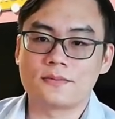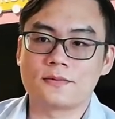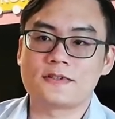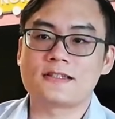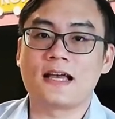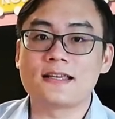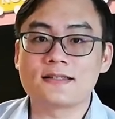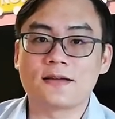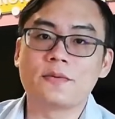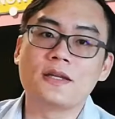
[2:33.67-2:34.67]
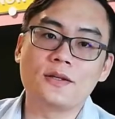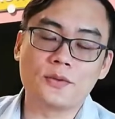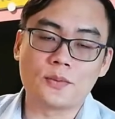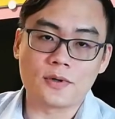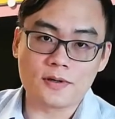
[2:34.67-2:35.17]
signs that we need
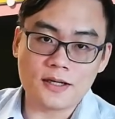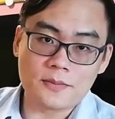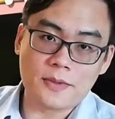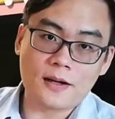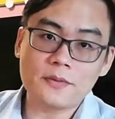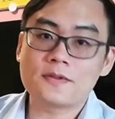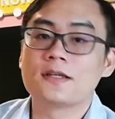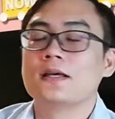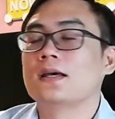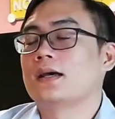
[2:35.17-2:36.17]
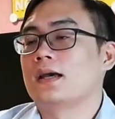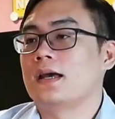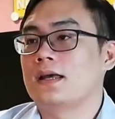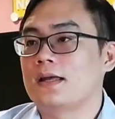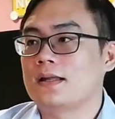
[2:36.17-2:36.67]
to worry about.
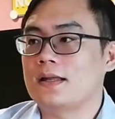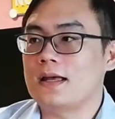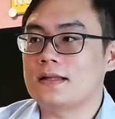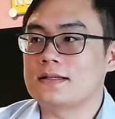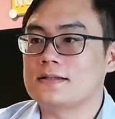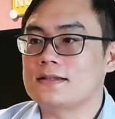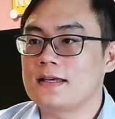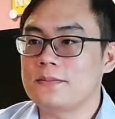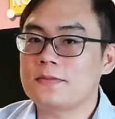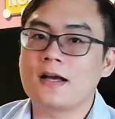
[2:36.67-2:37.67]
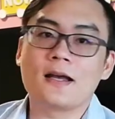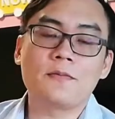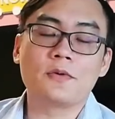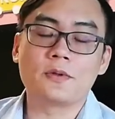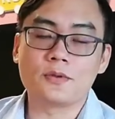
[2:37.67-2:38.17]
And at the same
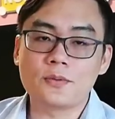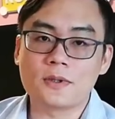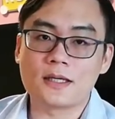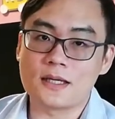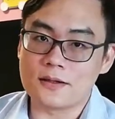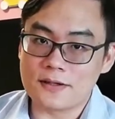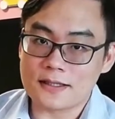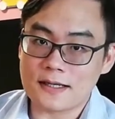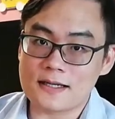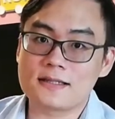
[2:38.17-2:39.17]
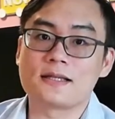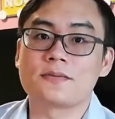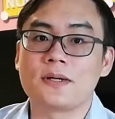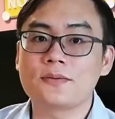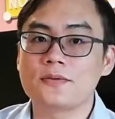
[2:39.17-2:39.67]
time, we will do a hearing test
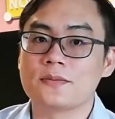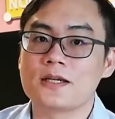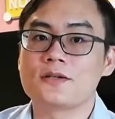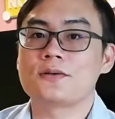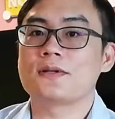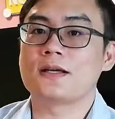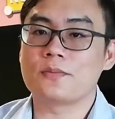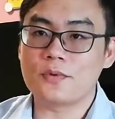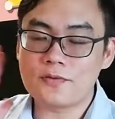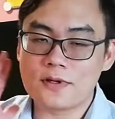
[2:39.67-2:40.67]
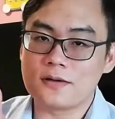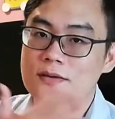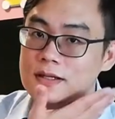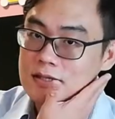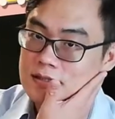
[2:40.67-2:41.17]
as well to make sure that both
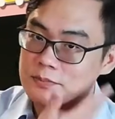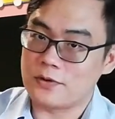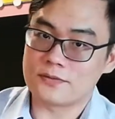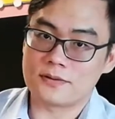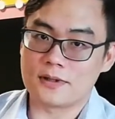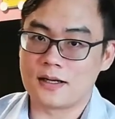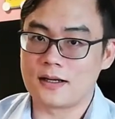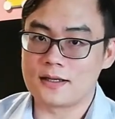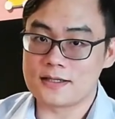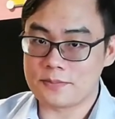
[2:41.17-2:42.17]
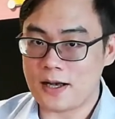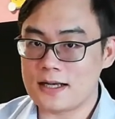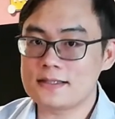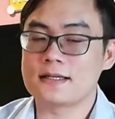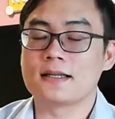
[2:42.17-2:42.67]
hearing is passed,
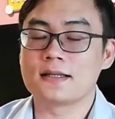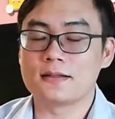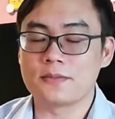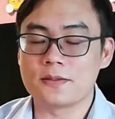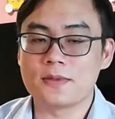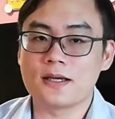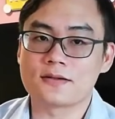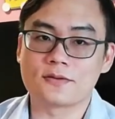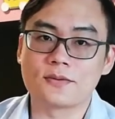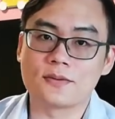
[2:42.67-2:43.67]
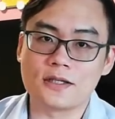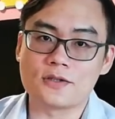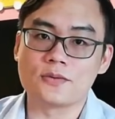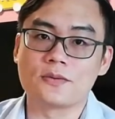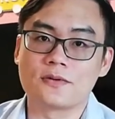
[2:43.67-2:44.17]
and then the baby has no
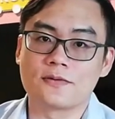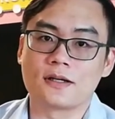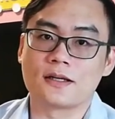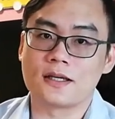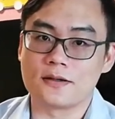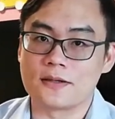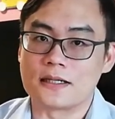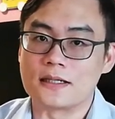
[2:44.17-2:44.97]
issue with hearing.